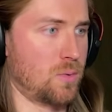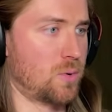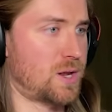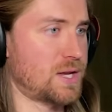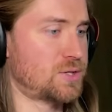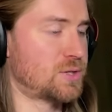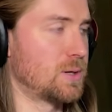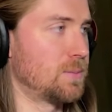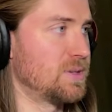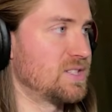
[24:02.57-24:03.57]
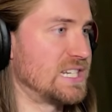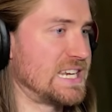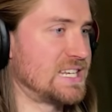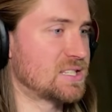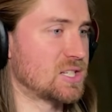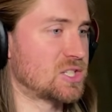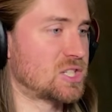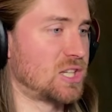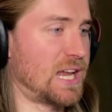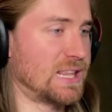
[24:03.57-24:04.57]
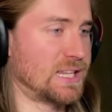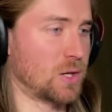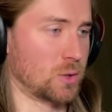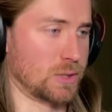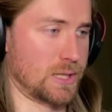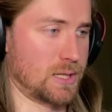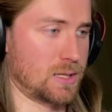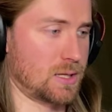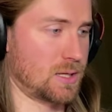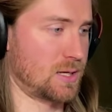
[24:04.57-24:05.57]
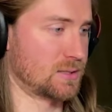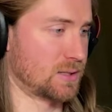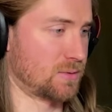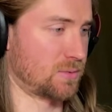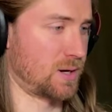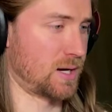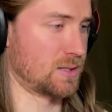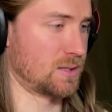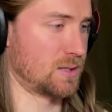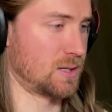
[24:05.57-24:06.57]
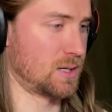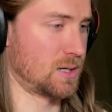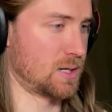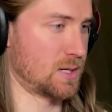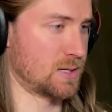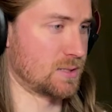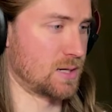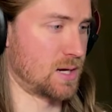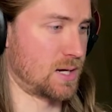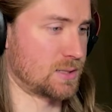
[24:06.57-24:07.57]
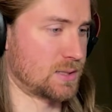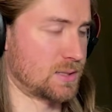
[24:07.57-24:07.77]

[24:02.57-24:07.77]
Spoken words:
We'll catch some Z's slightly early. Is it going to rain? It is not.